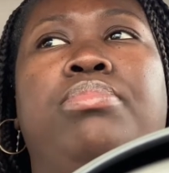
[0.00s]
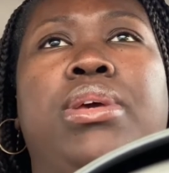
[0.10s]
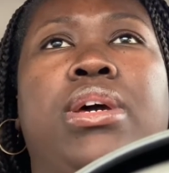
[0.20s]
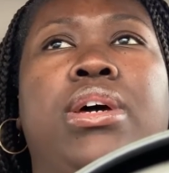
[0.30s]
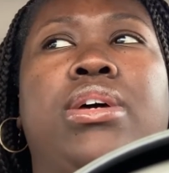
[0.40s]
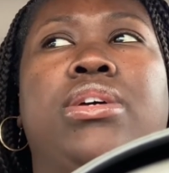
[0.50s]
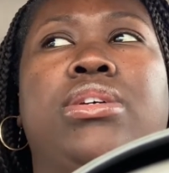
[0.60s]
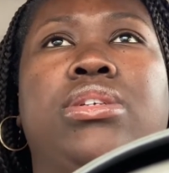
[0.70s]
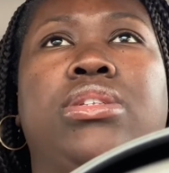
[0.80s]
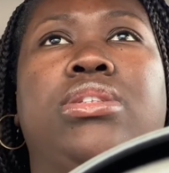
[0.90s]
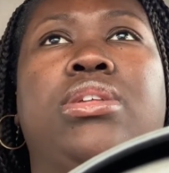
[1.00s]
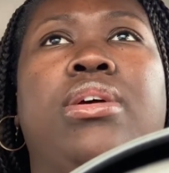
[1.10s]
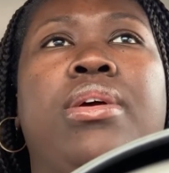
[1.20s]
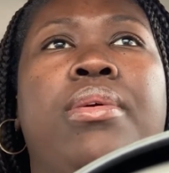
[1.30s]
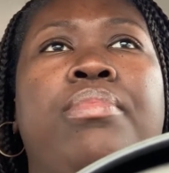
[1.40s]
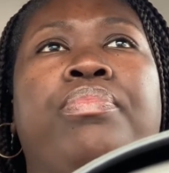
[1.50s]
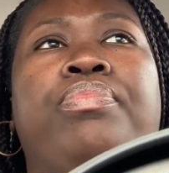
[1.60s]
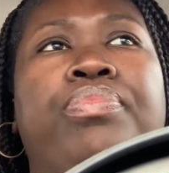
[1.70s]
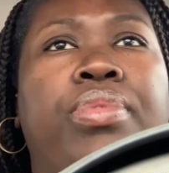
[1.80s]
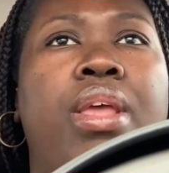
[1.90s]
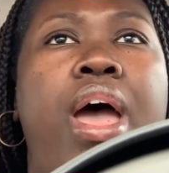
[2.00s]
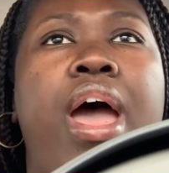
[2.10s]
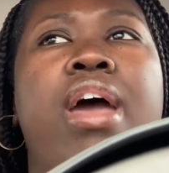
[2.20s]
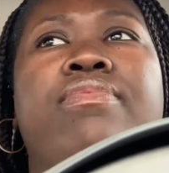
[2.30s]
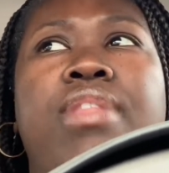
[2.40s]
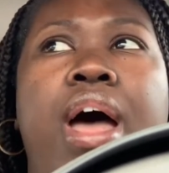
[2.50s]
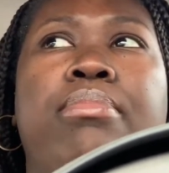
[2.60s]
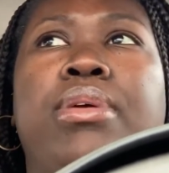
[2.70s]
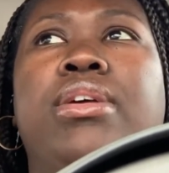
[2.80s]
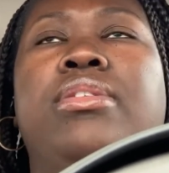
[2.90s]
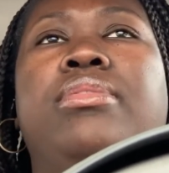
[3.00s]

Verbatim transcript: because I have not been.